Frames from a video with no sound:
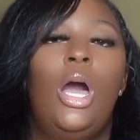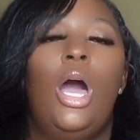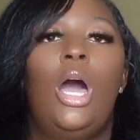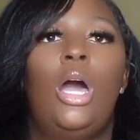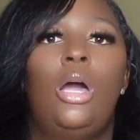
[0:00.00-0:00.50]

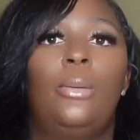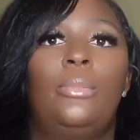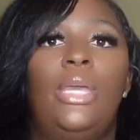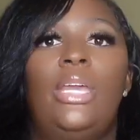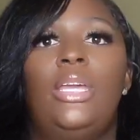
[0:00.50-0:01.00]

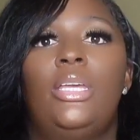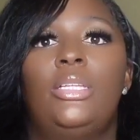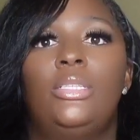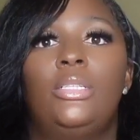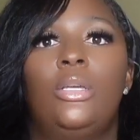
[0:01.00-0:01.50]

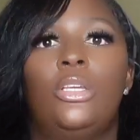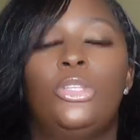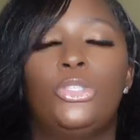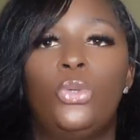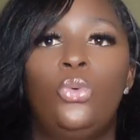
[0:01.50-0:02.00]
And
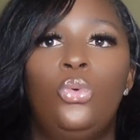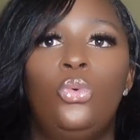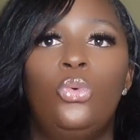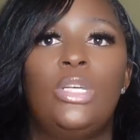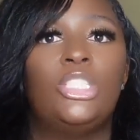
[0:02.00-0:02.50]
the
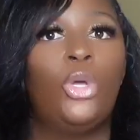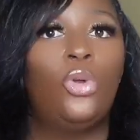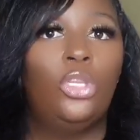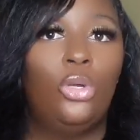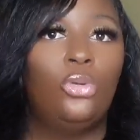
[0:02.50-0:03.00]
school is so
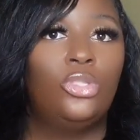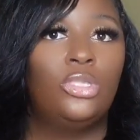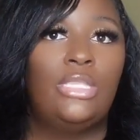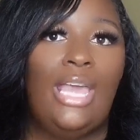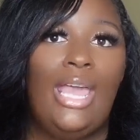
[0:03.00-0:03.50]

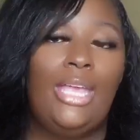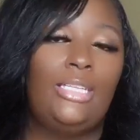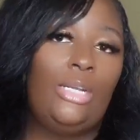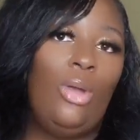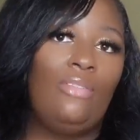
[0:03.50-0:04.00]
close that
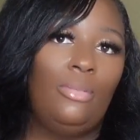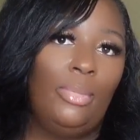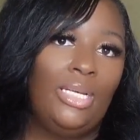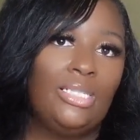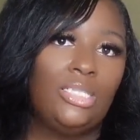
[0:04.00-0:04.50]
they don't have a
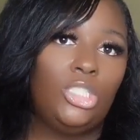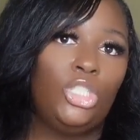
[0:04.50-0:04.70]
bus.